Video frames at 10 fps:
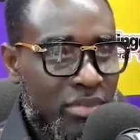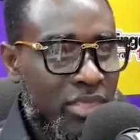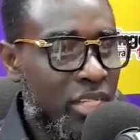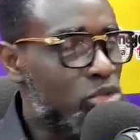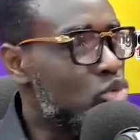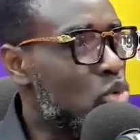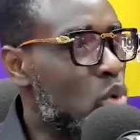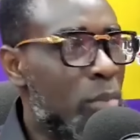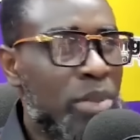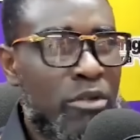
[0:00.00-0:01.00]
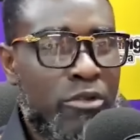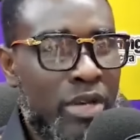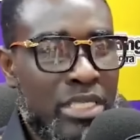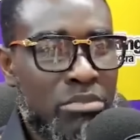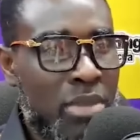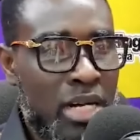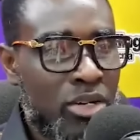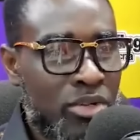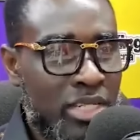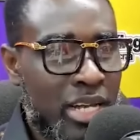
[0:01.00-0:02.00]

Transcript: There's no perfect man on the